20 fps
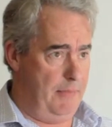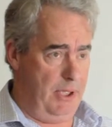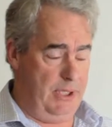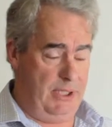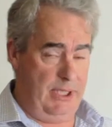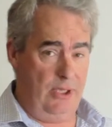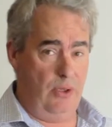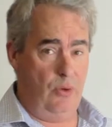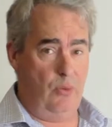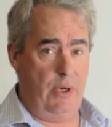
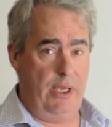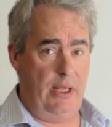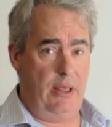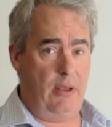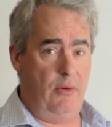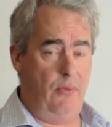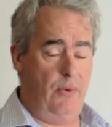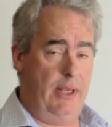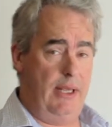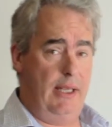deal
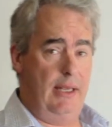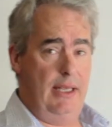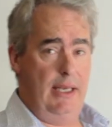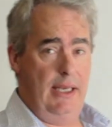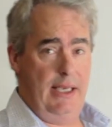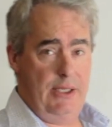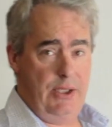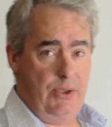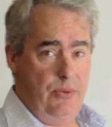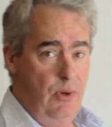with within the
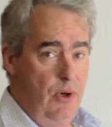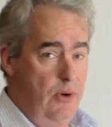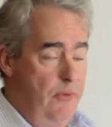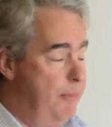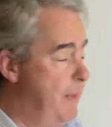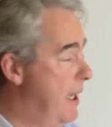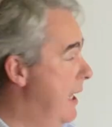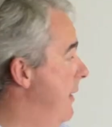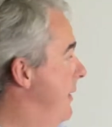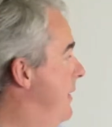next 12
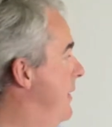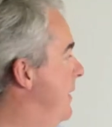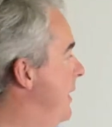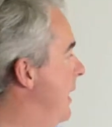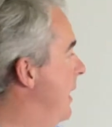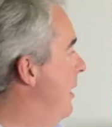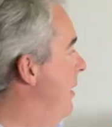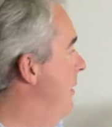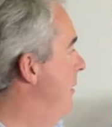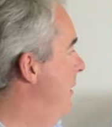months.
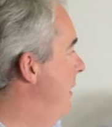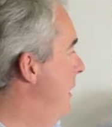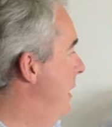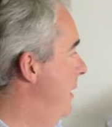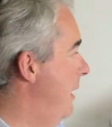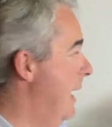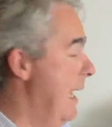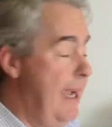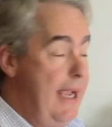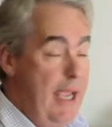So
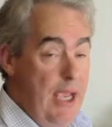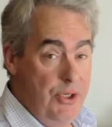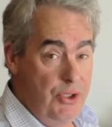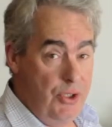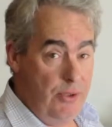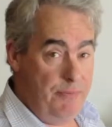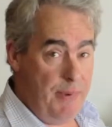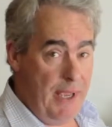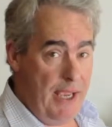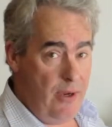our cash
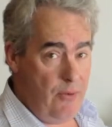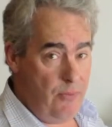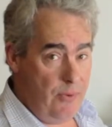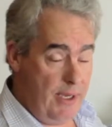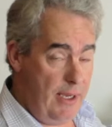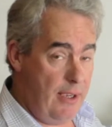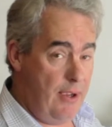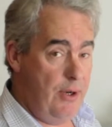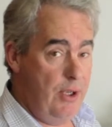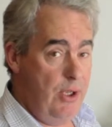at bank we're
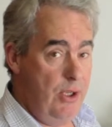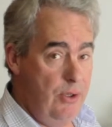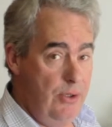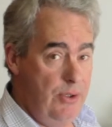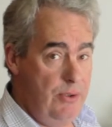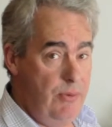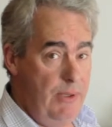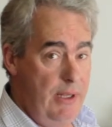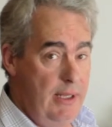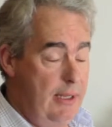going to
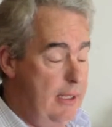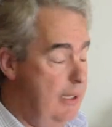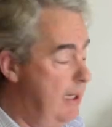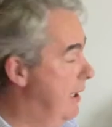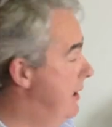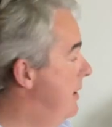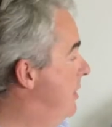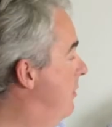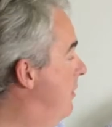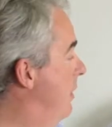use within the
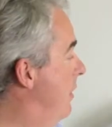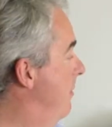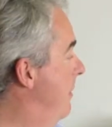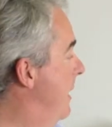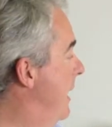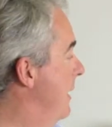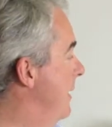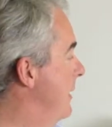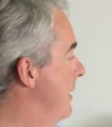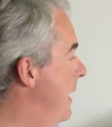next 12
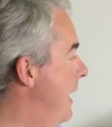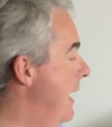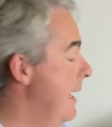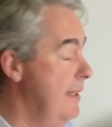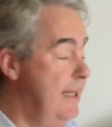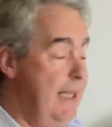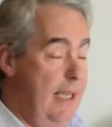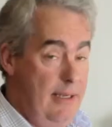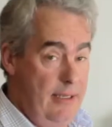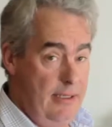months. Our
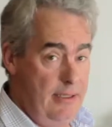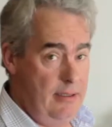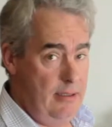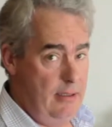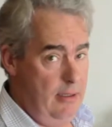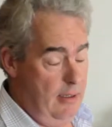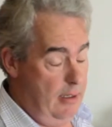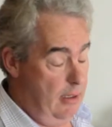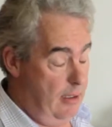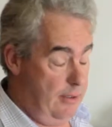debtors,
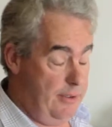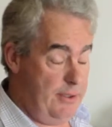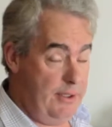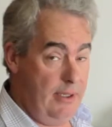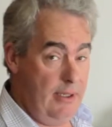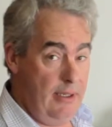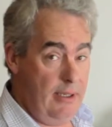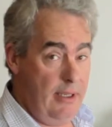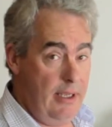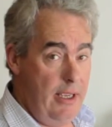I'd
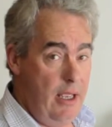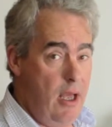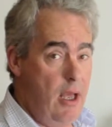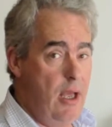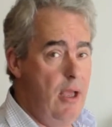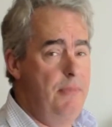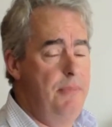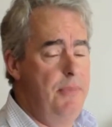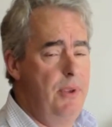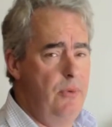certainly
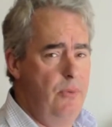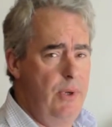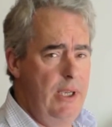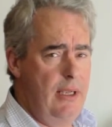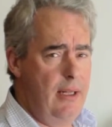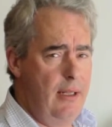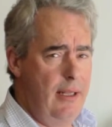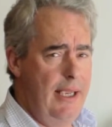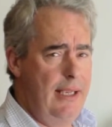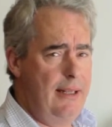hope that we
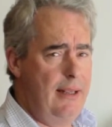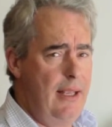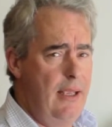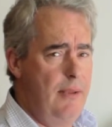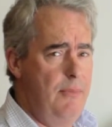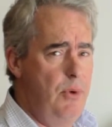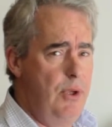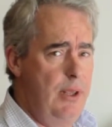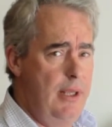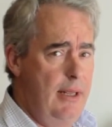collect
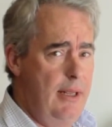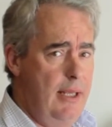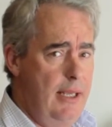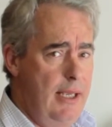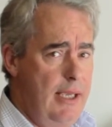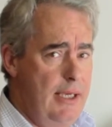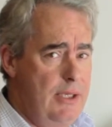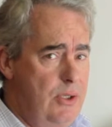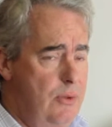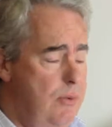them within the
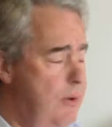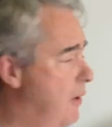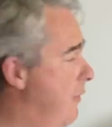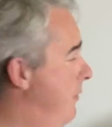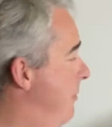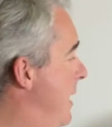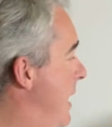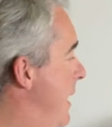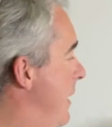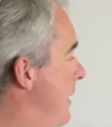next 12
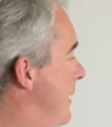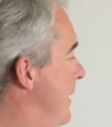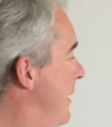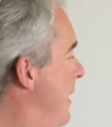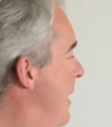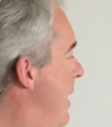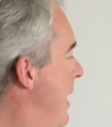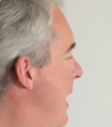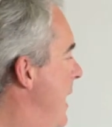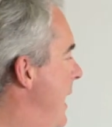months.
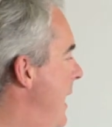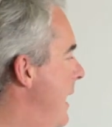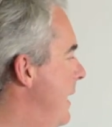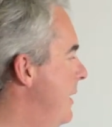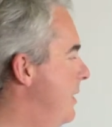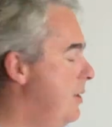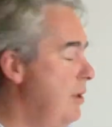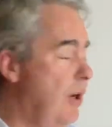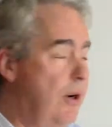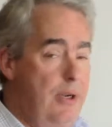Our
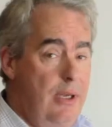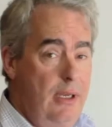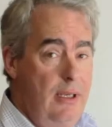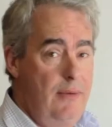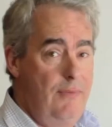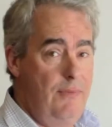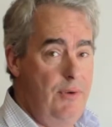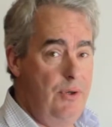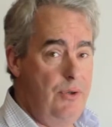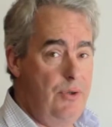stock and
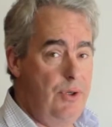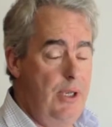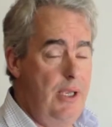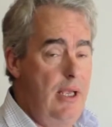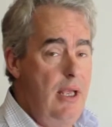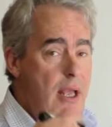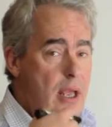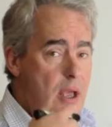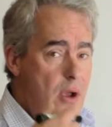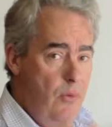inventory,
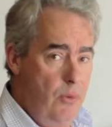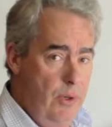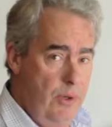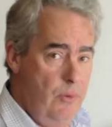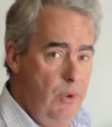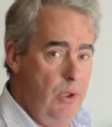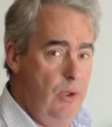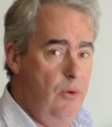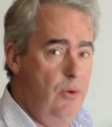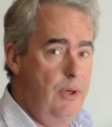we
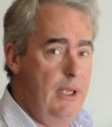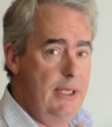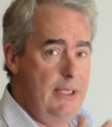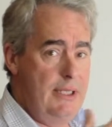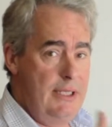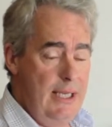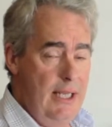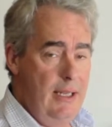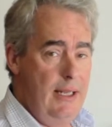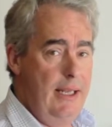would look at
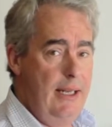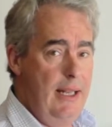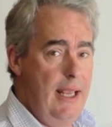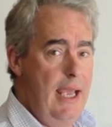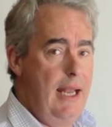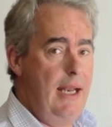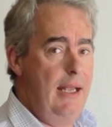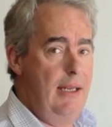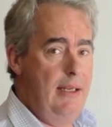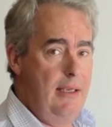selling
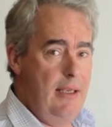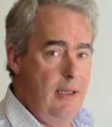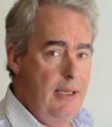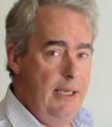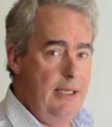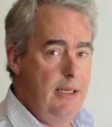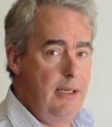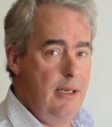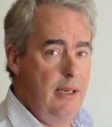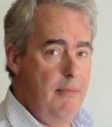that and
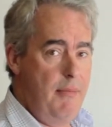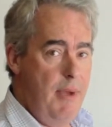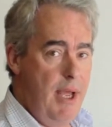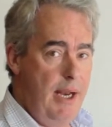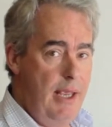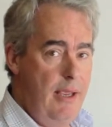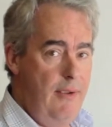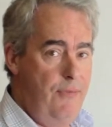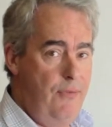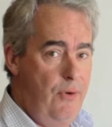collecting the
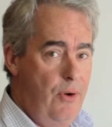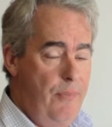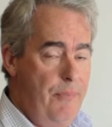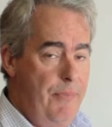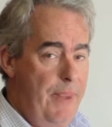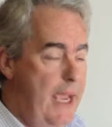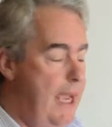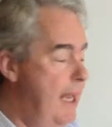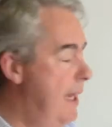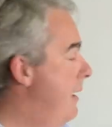money from
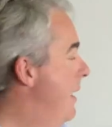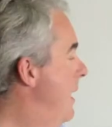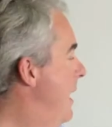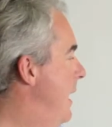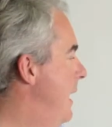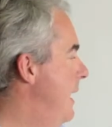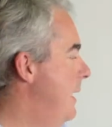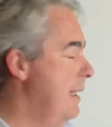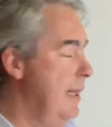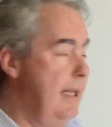that
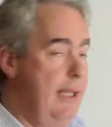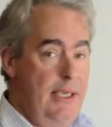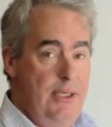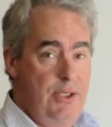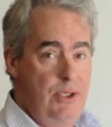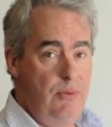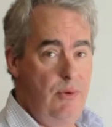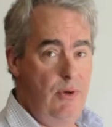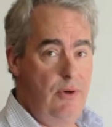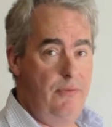in the
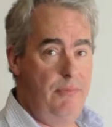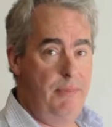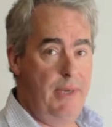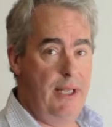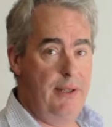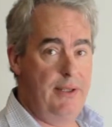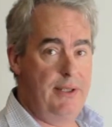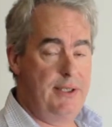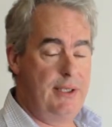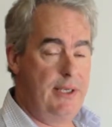next 12
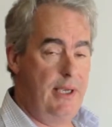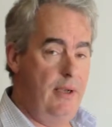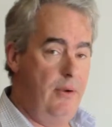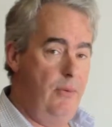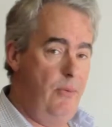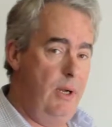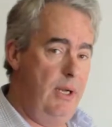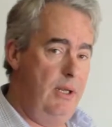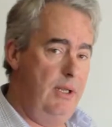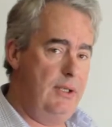months. So
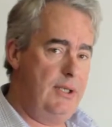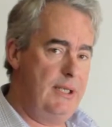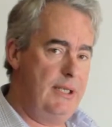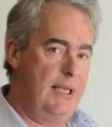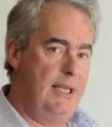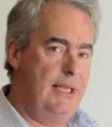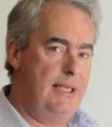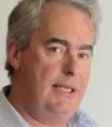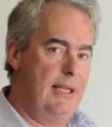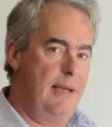when you
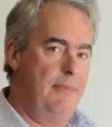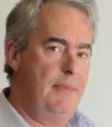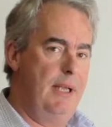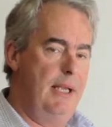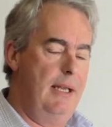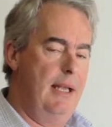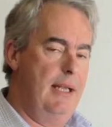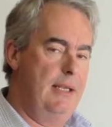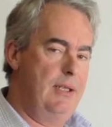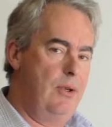see
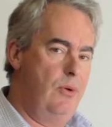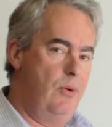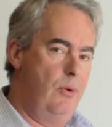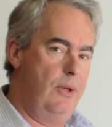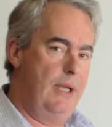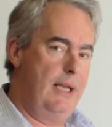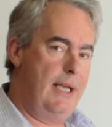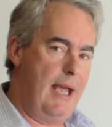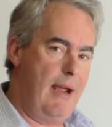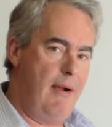something that's called
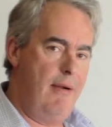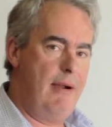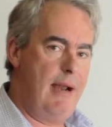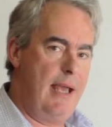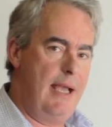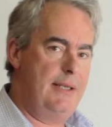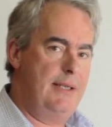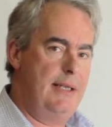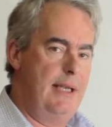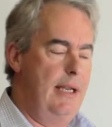a current
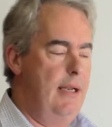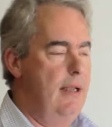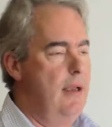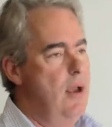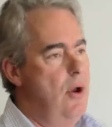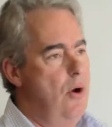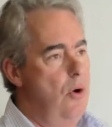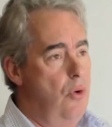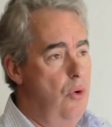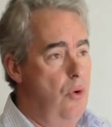asset
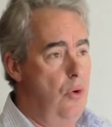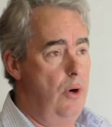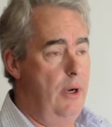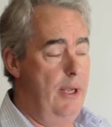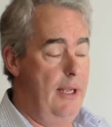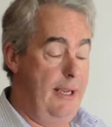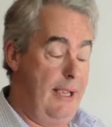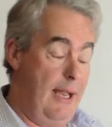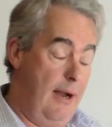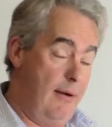or
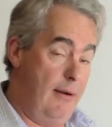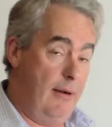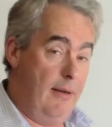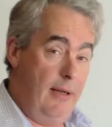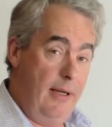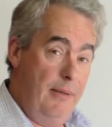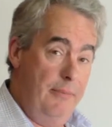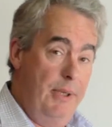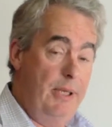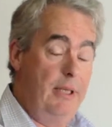a current
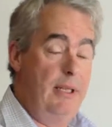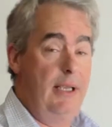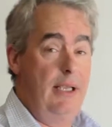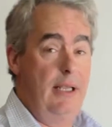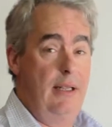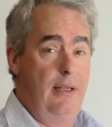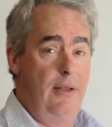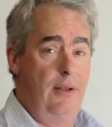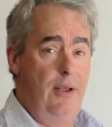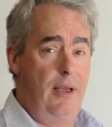liability
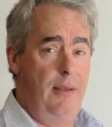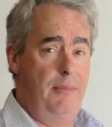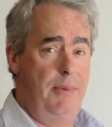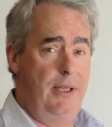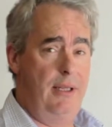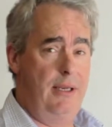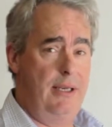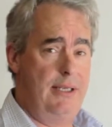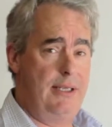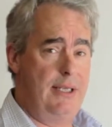in the
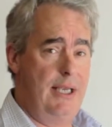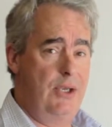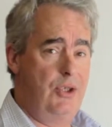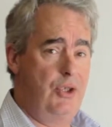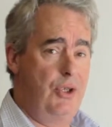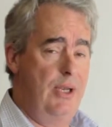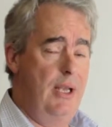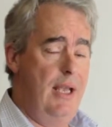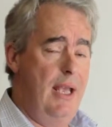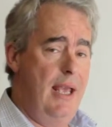liability
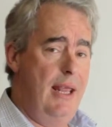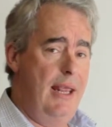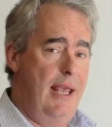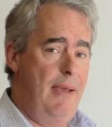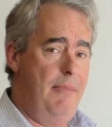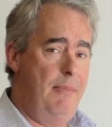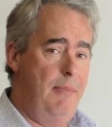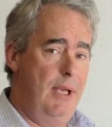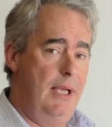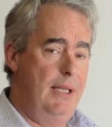section,
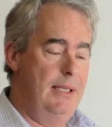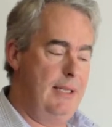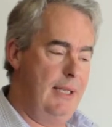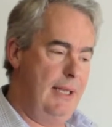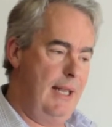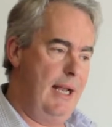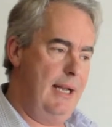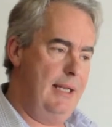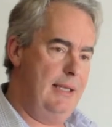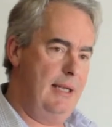that means that
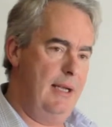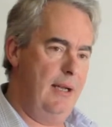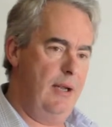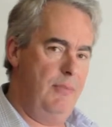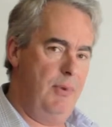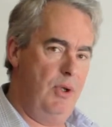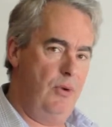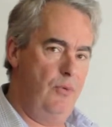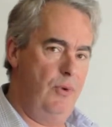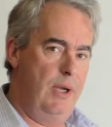that is going to
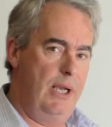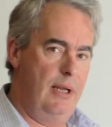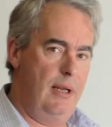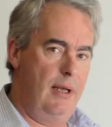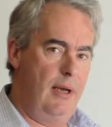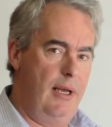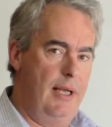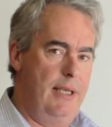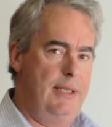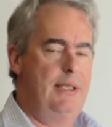be
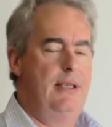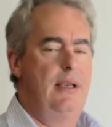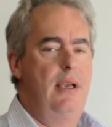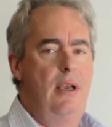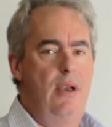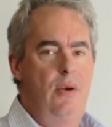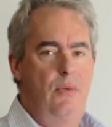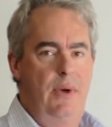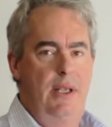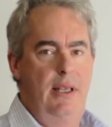realised
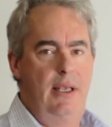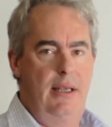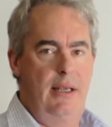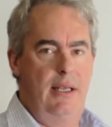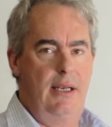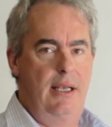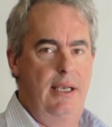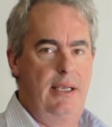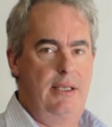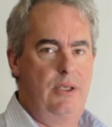within the
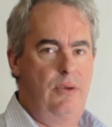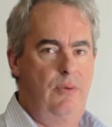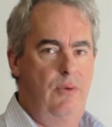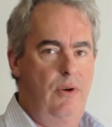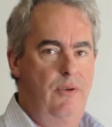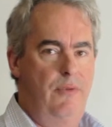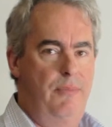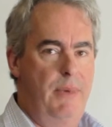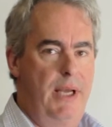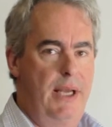next
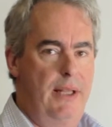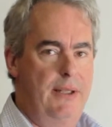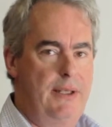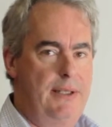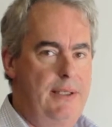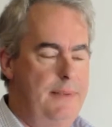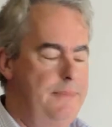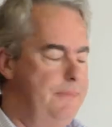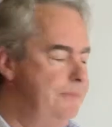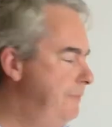12 months.